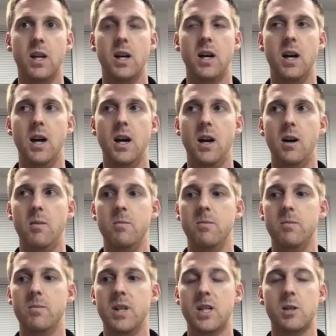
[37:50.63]
um,
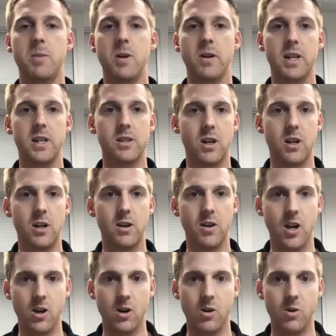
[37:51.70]
experience on your
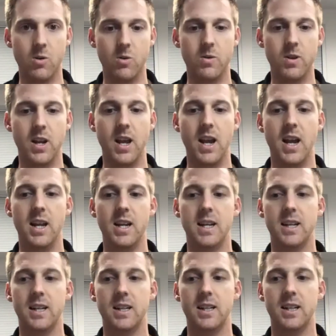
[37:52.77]
own and
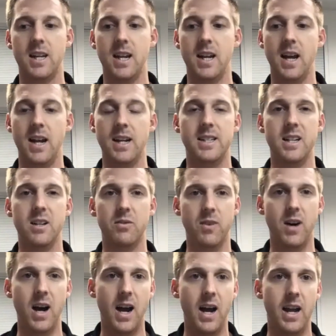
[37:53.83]
can
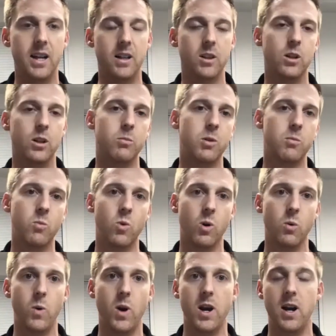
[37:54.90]
identify a little bit
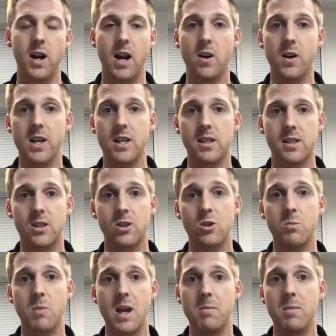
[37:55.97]
more where areas that
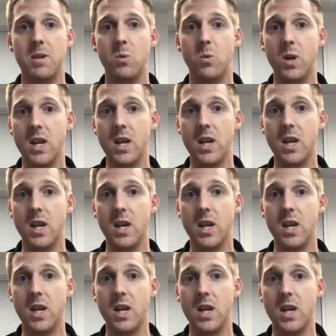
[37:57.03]
you may be weak.
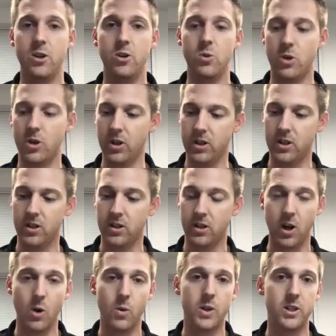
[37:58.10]
And you could
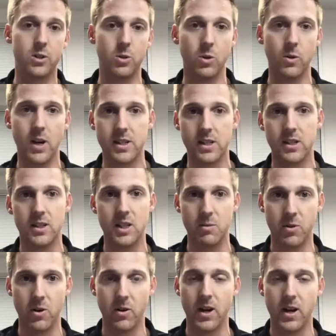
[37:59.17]
go into a residency
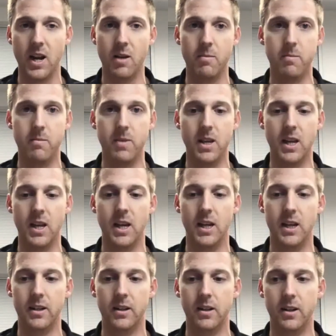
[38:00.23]
program
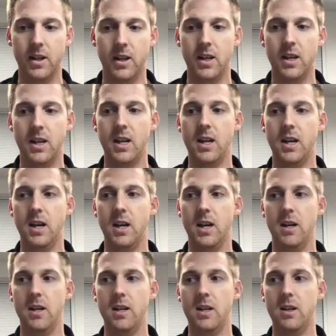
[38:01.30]
in in
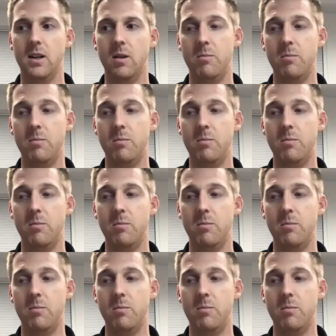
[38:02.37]
a in a